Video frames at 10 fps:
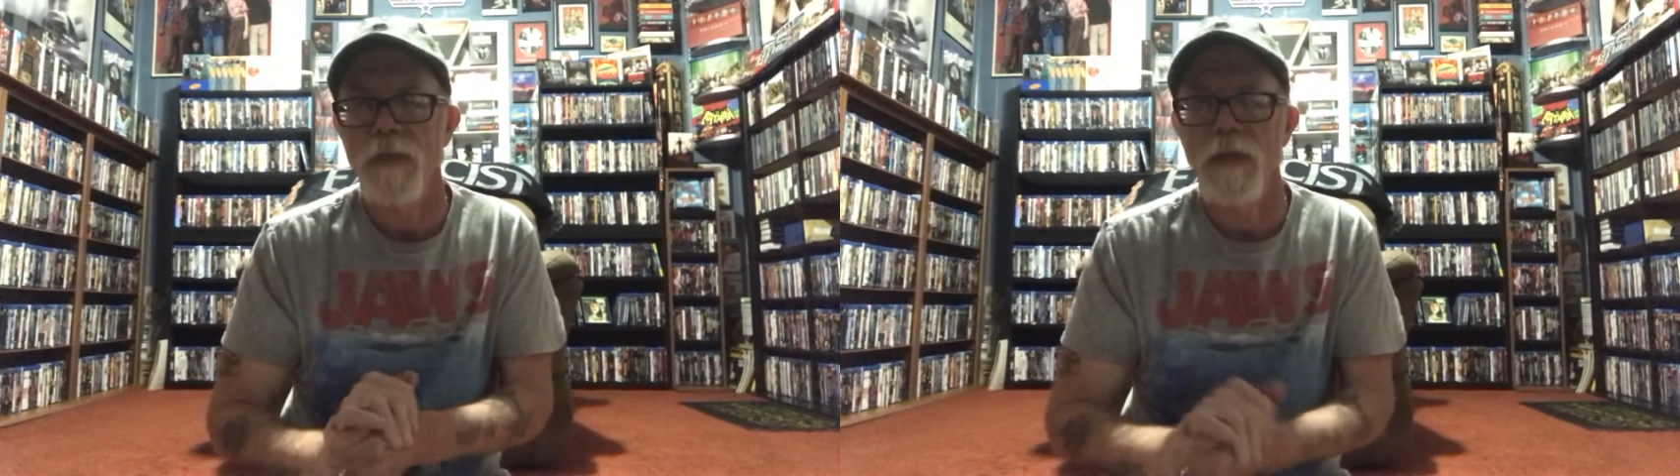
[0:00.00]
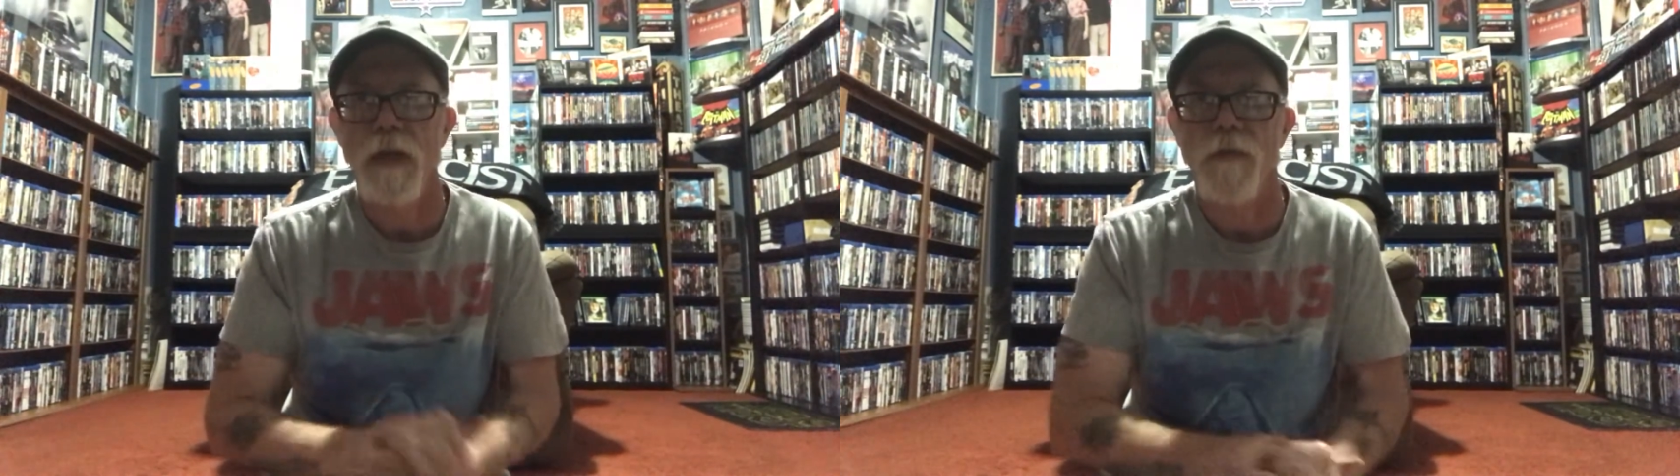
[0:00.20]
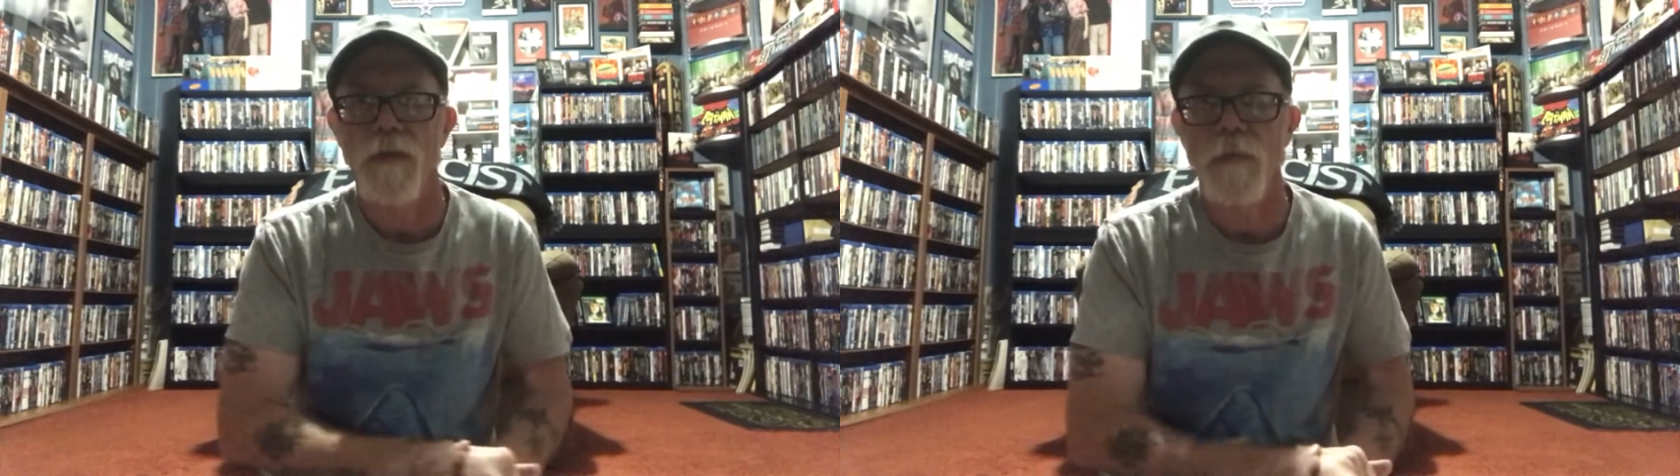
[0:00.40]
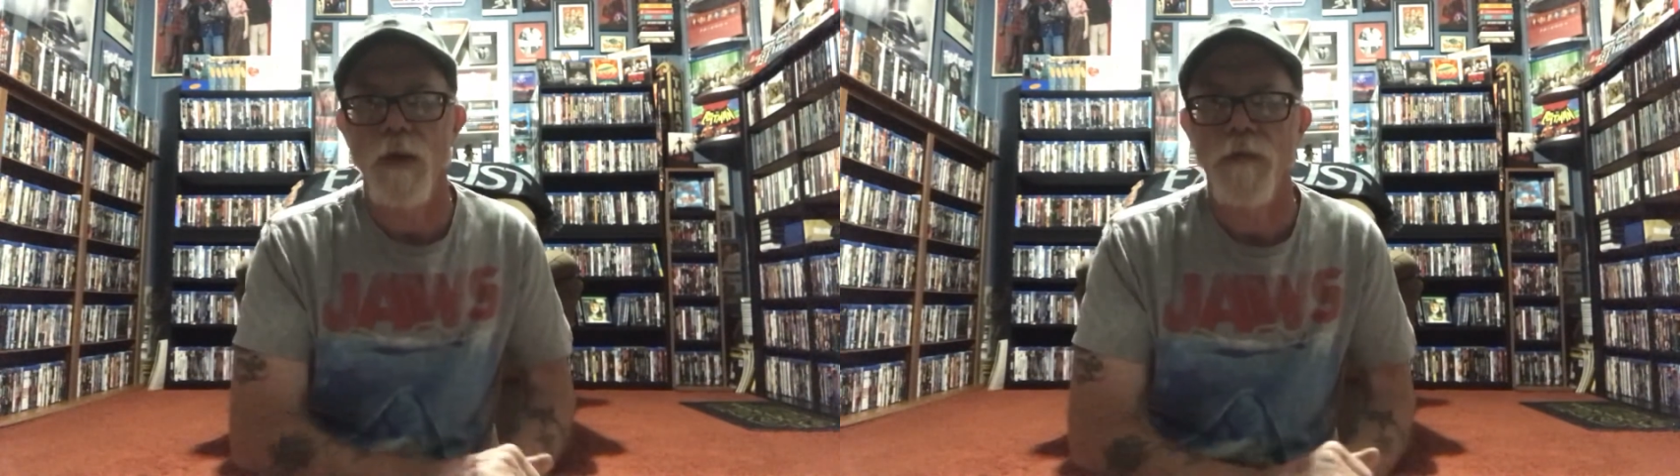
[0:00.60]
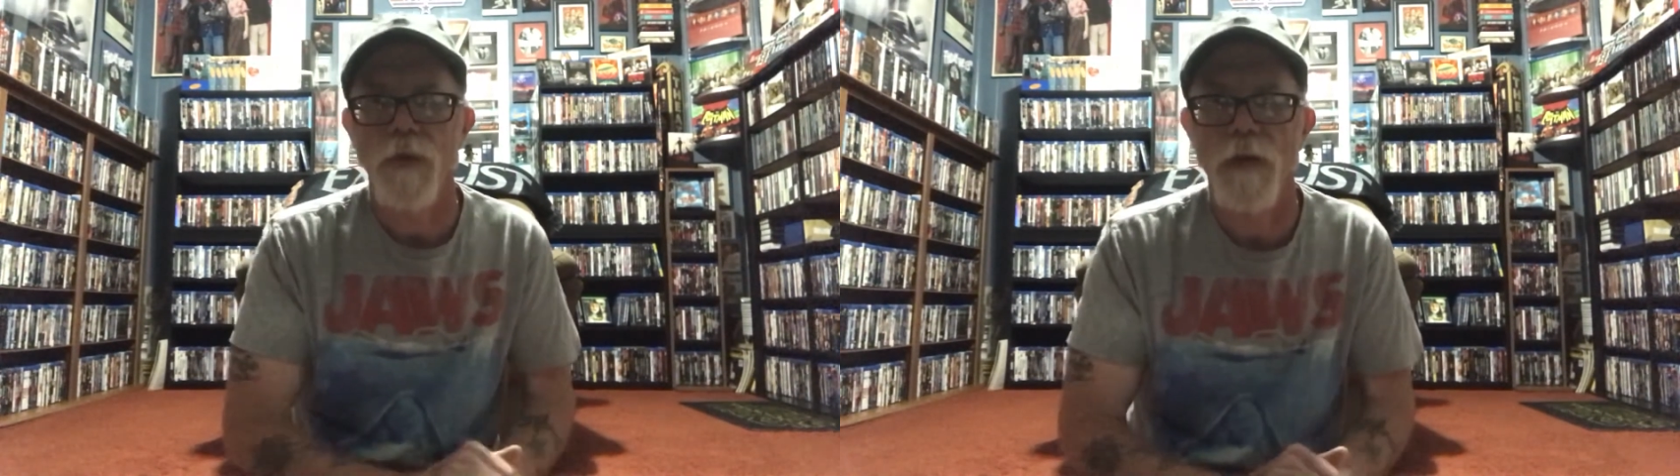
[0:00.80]
definitely
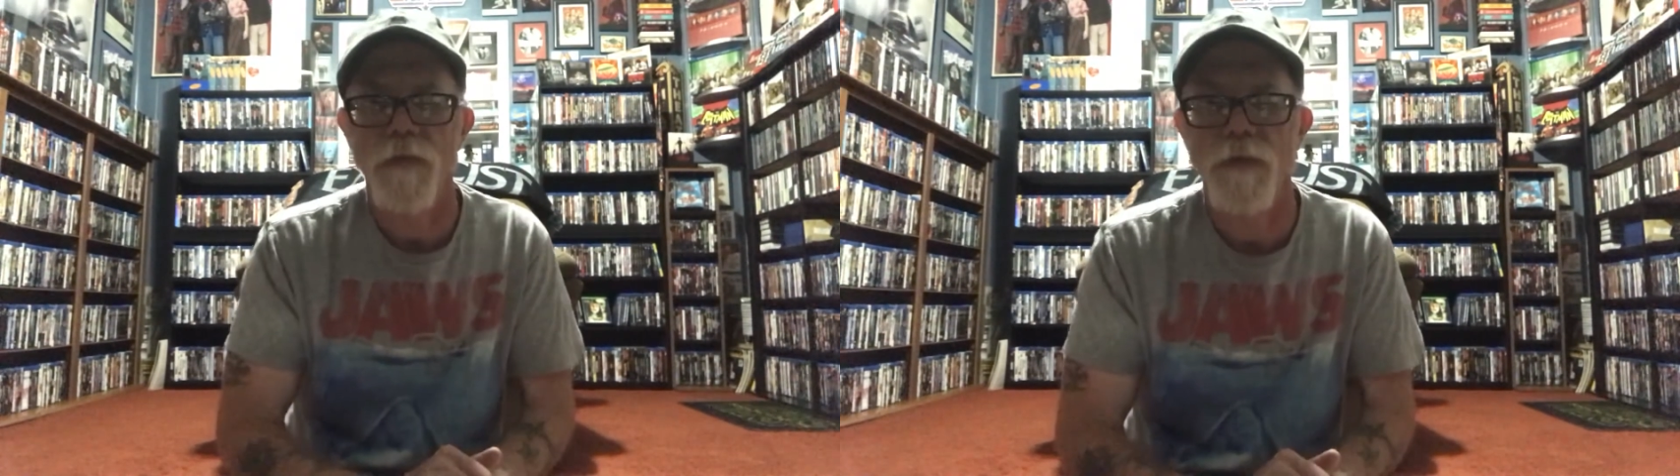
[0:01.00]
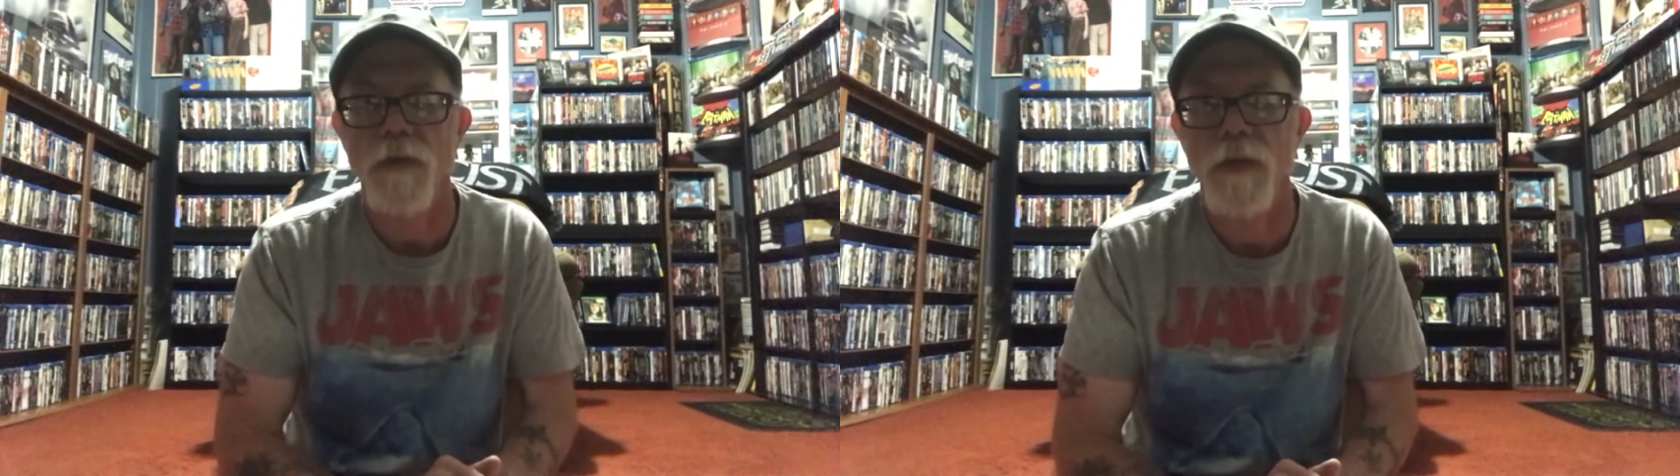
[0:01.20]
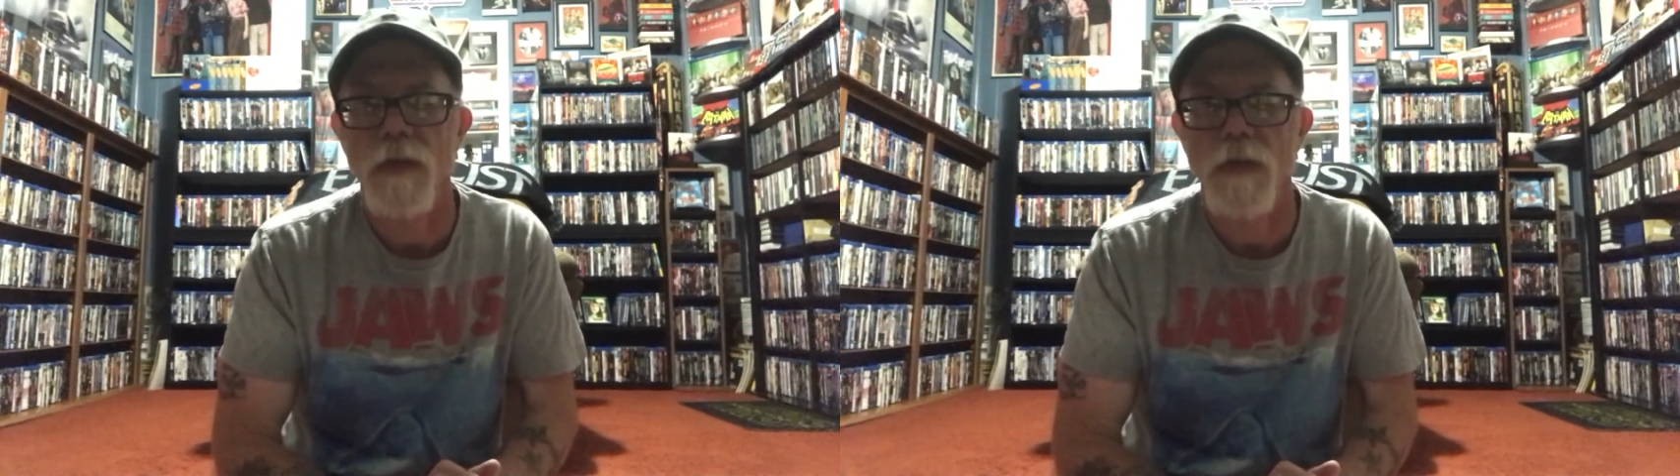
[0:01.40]
my favorite